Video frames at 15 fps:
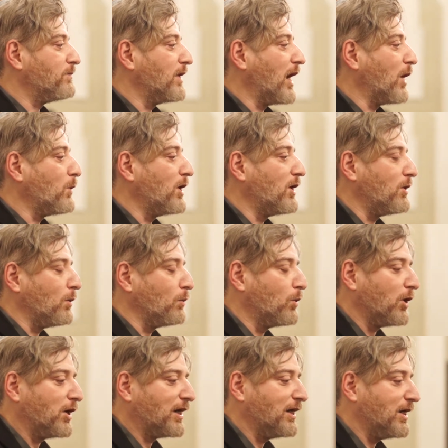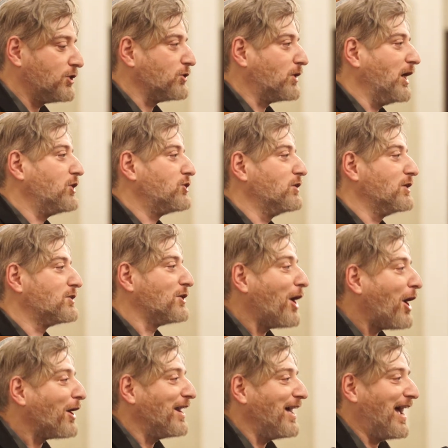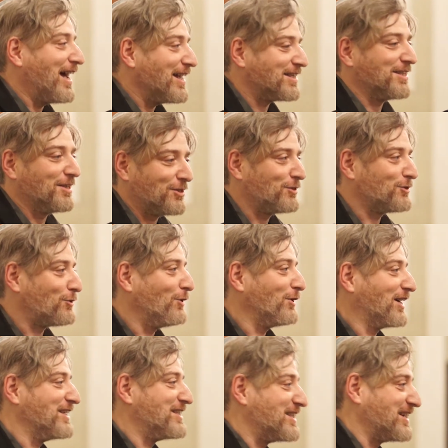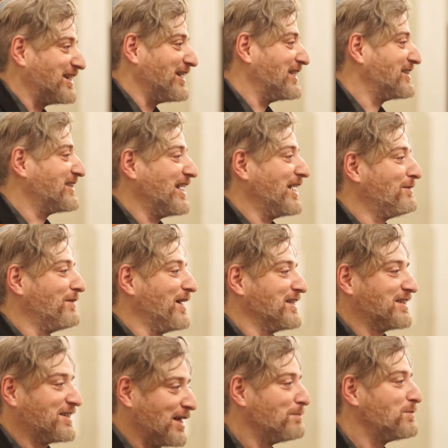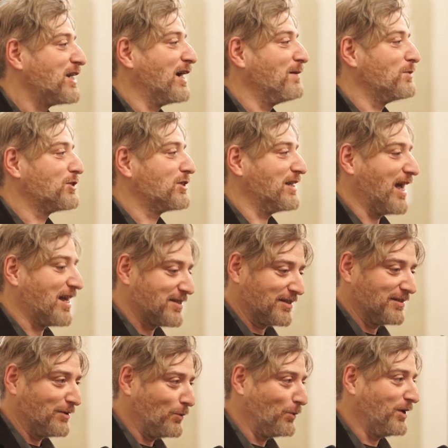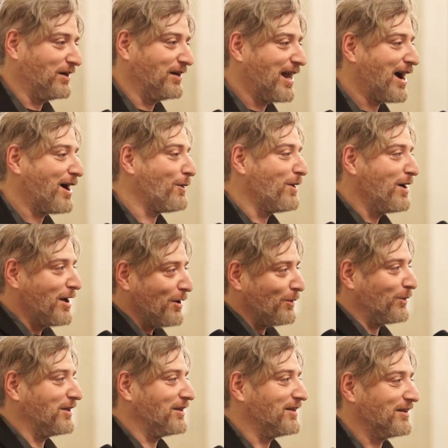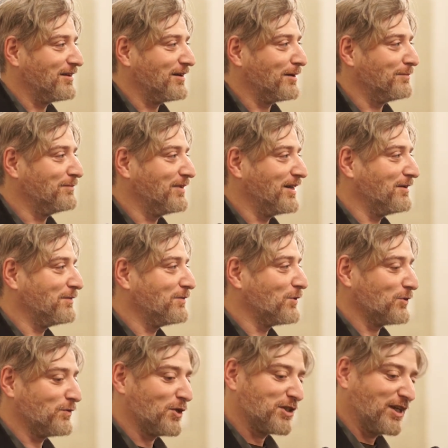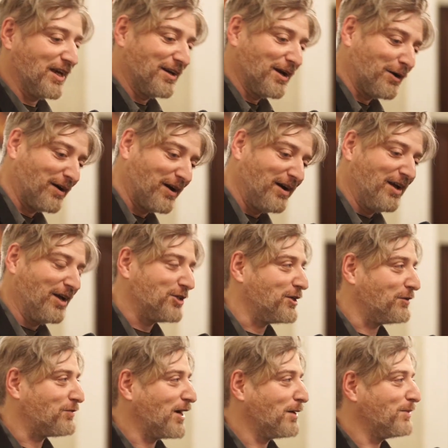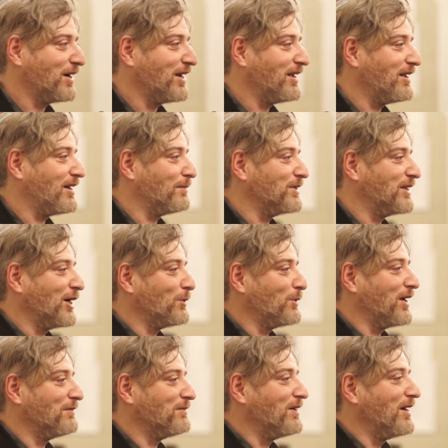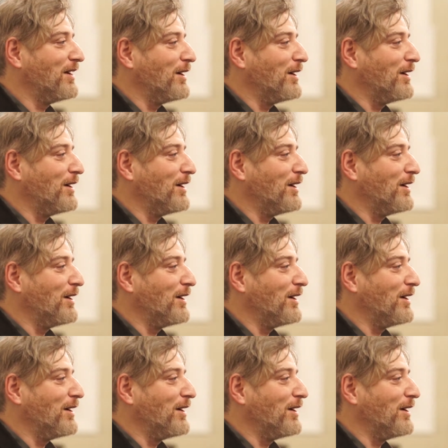Our work in education is not as strong as steadfast. Sometimes, as now with Wolbowski and our chief rabbi Amadeo, we have